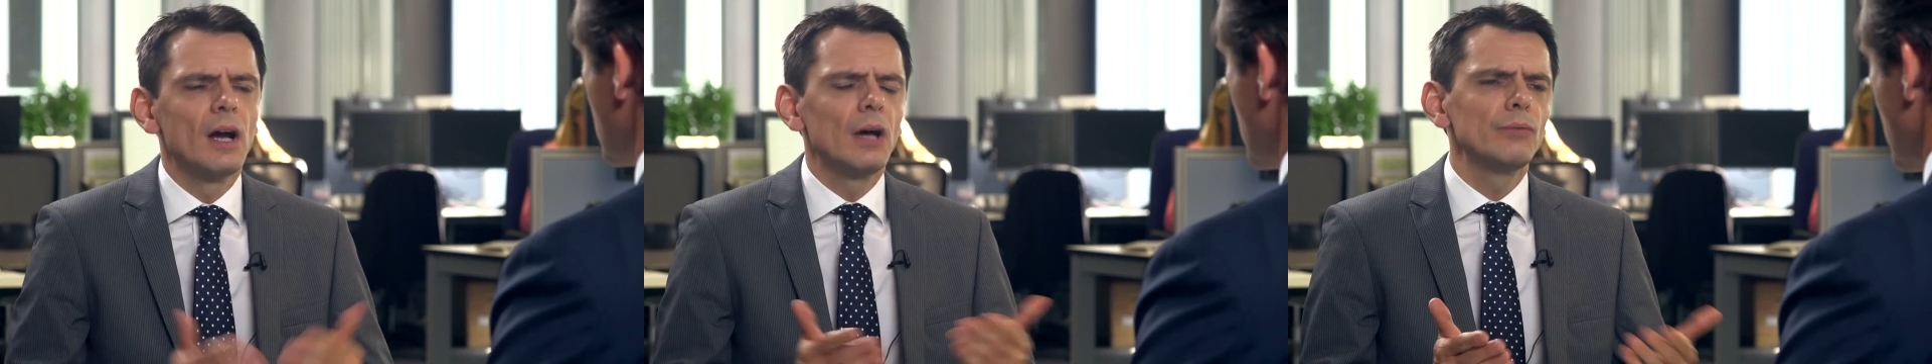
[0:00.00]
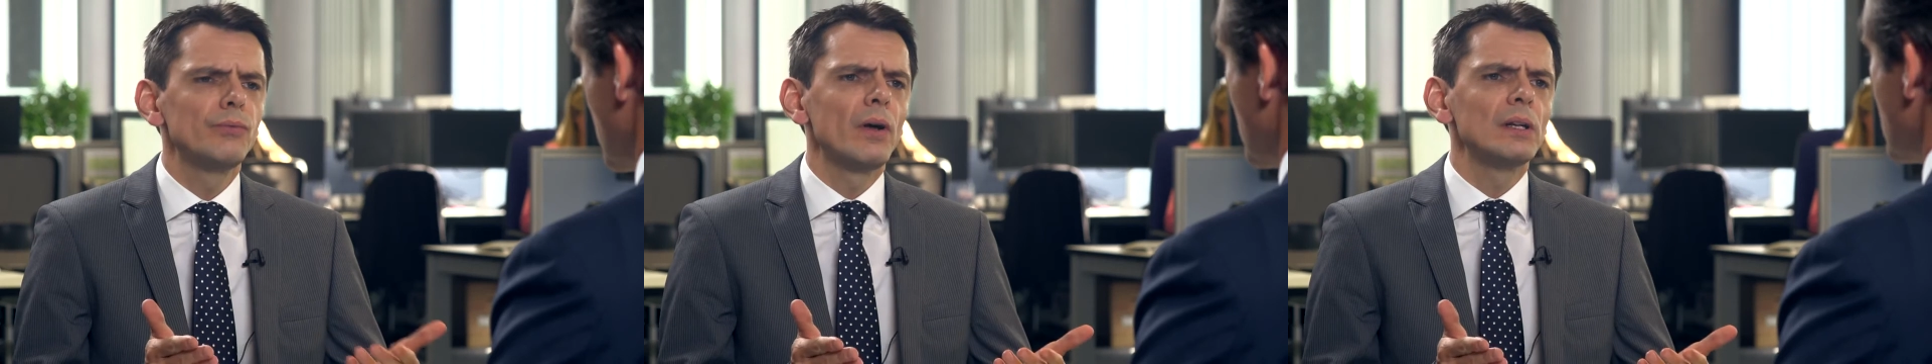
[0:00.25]

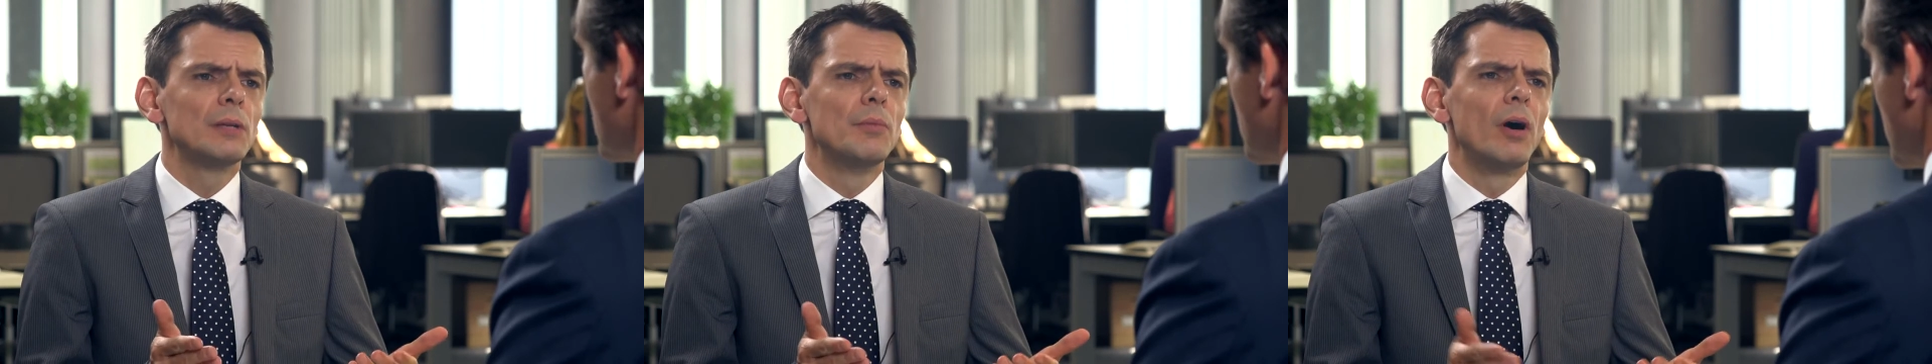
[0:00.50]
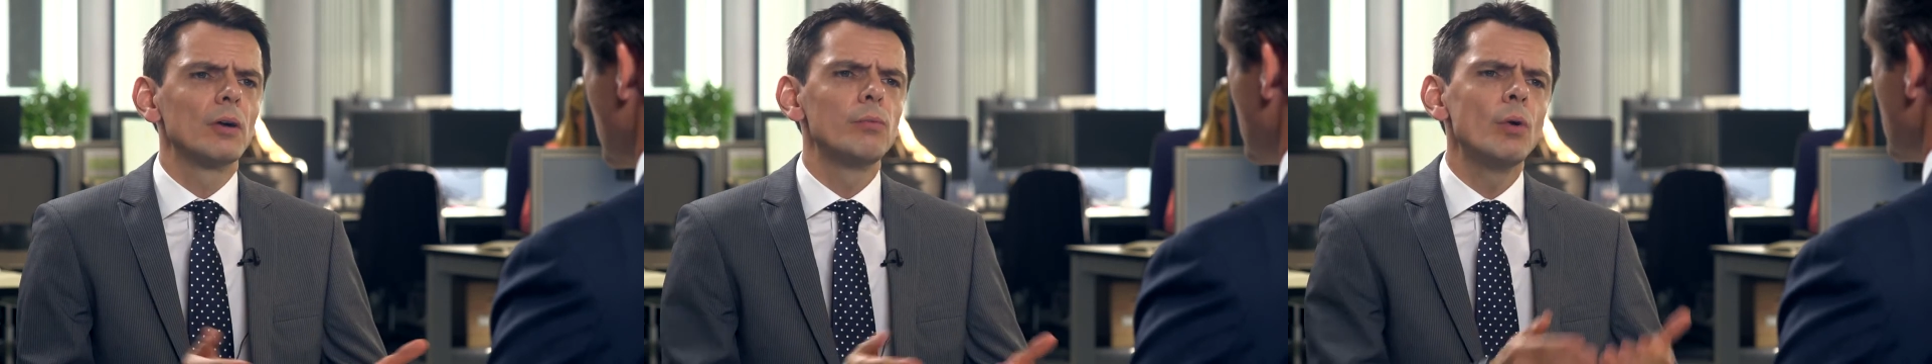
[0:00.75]
And finally,
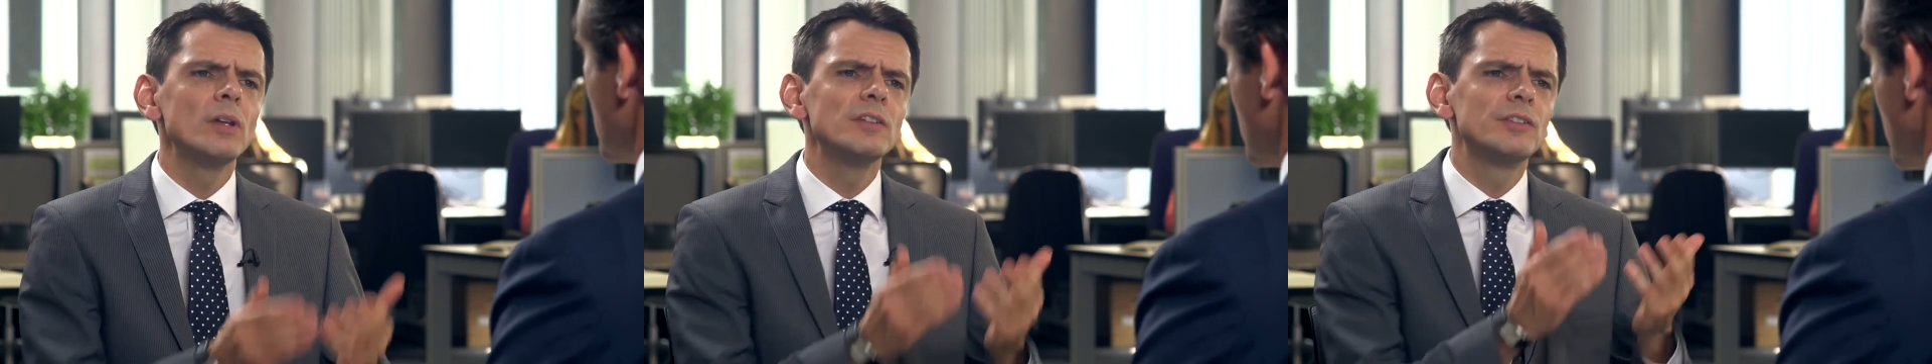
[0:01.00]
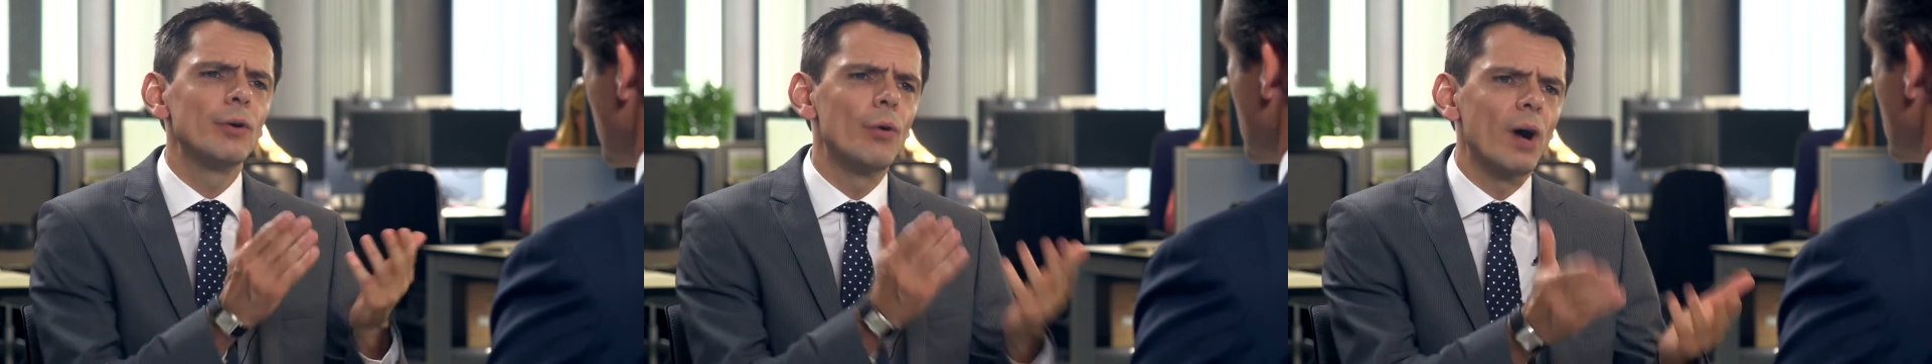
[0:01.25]
Mark, what is
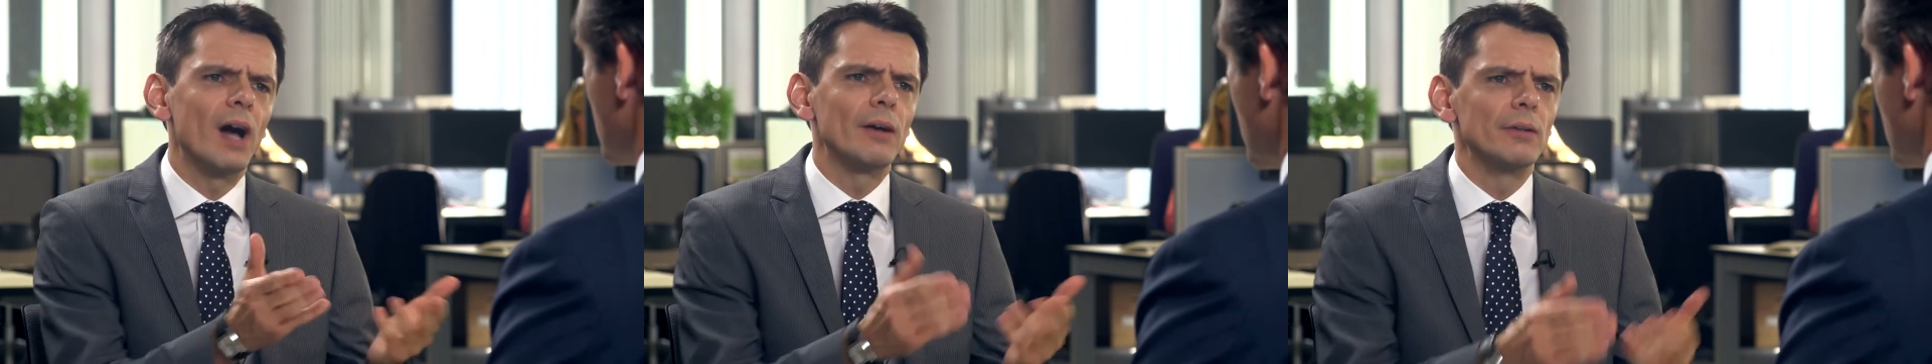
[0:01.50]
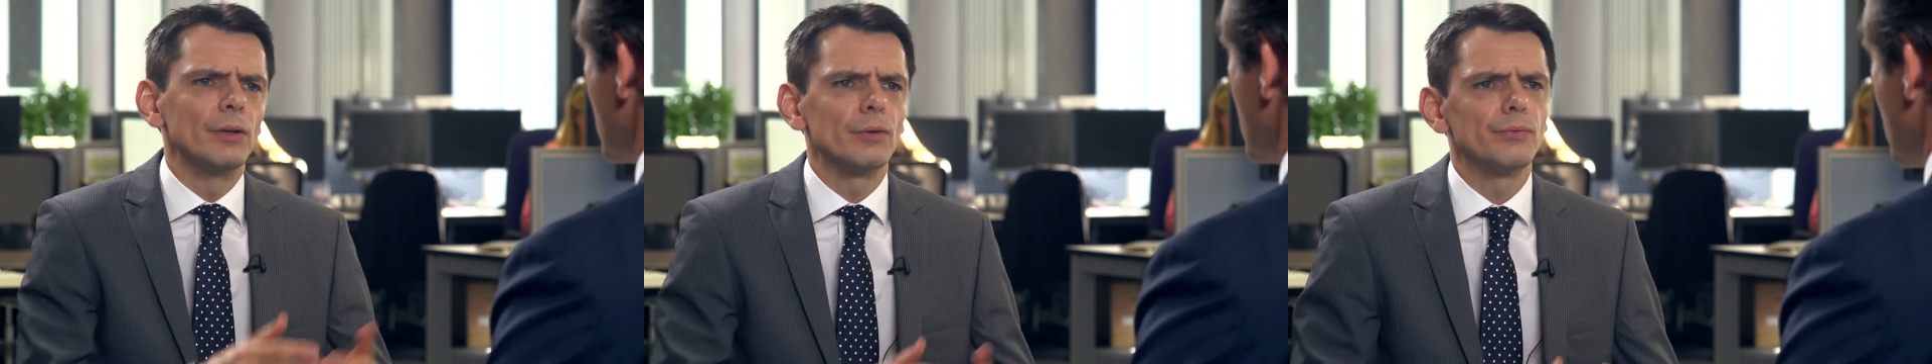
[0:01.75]
your
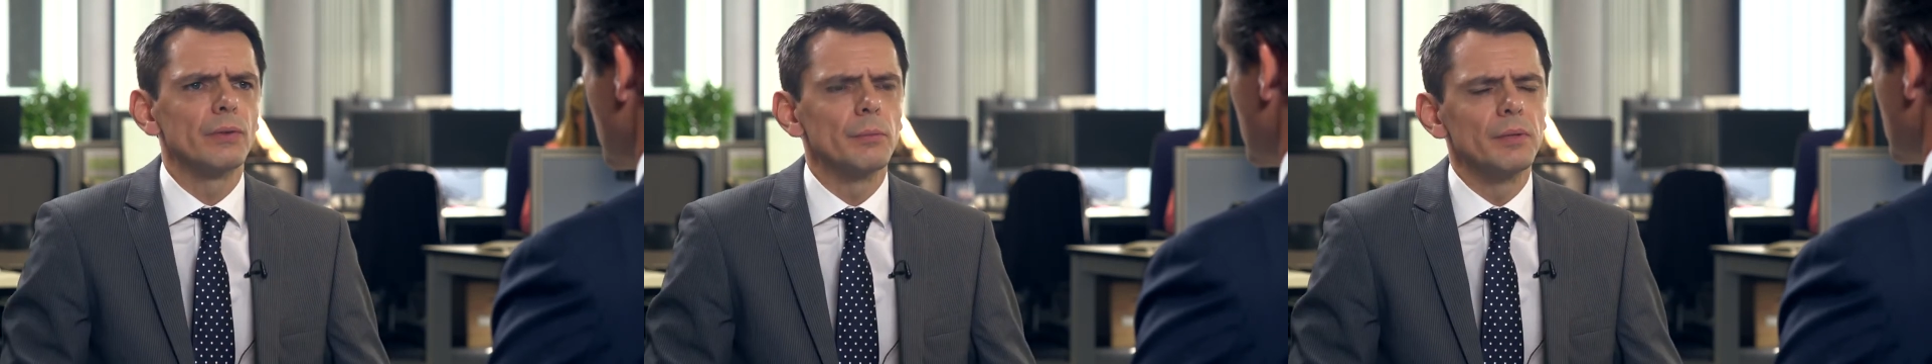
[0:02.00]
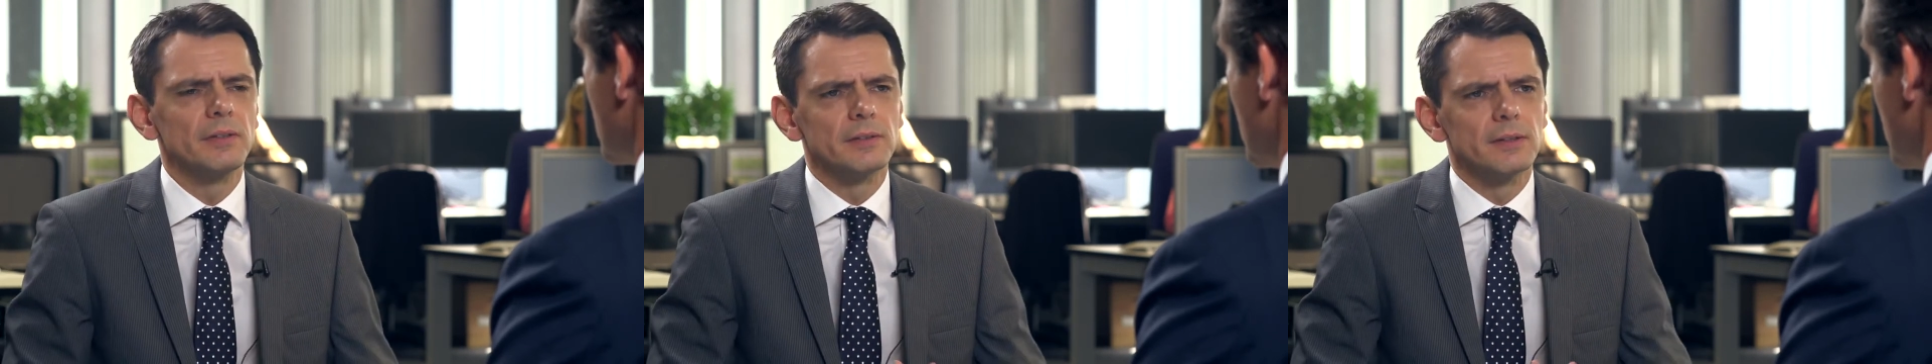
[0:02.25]
outlook for the
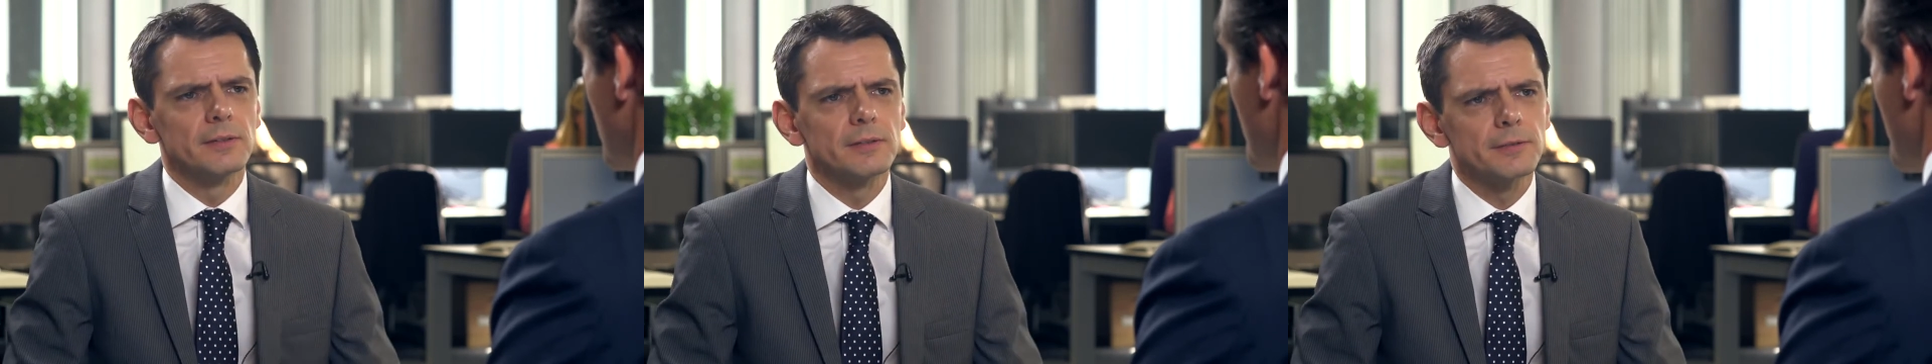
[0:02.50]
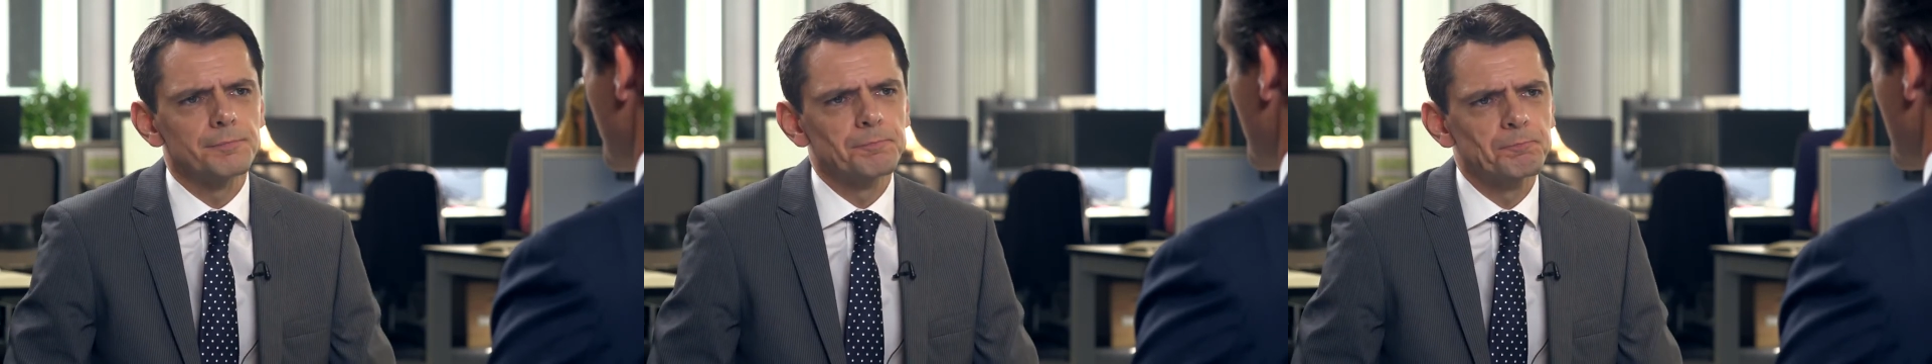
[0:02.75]
business?